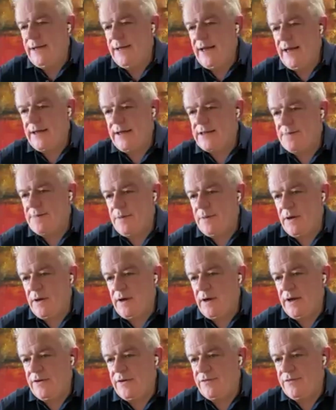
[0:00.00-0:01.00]
The next
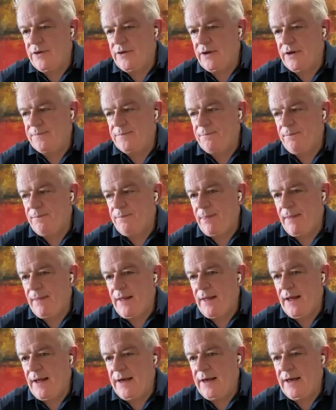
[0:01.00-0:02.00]
part of it,
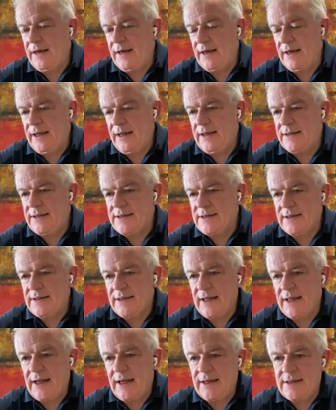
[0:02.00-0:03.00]
and in link to
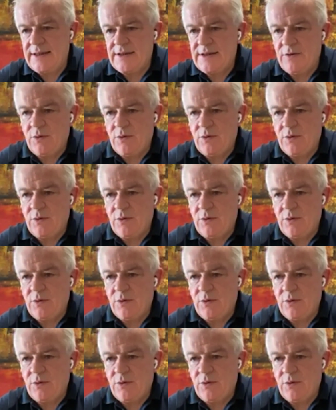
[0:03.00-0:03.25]
that